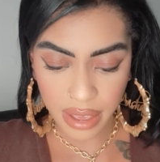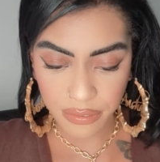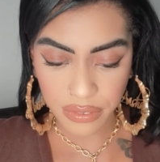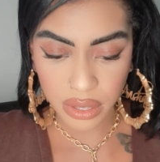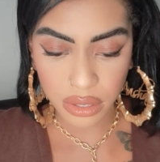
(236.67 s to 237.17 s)
I
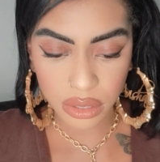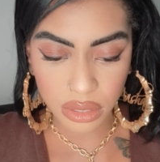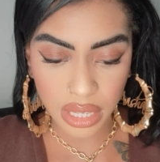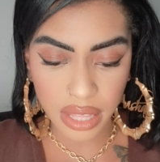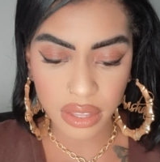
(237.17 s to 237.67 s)
feel.
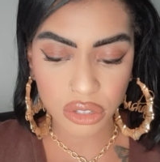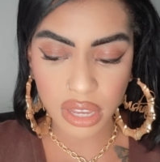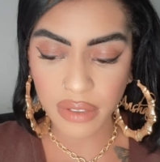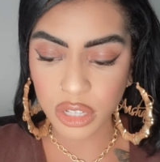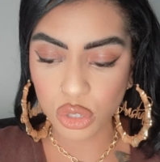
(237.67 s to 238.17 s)
Yeah, there's
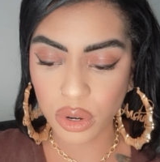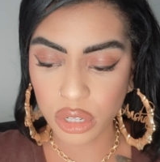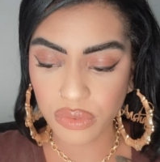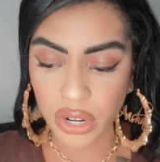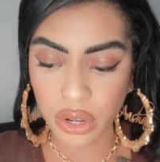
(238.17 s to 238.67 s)
heavy
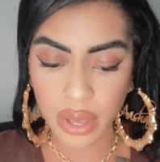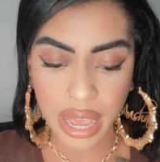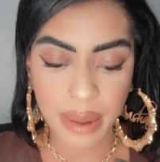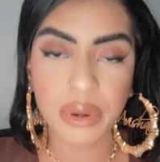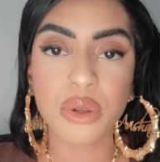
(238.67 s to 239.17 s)
Taurus, Virgo,
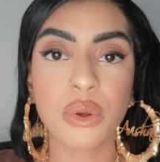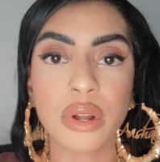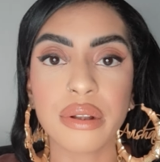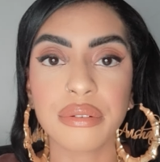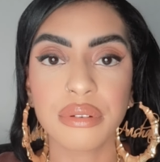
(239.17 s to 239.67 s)

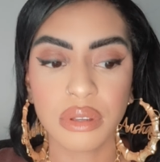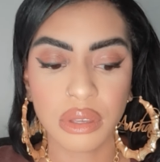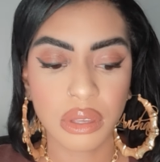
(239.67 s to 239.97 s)
Capricorn.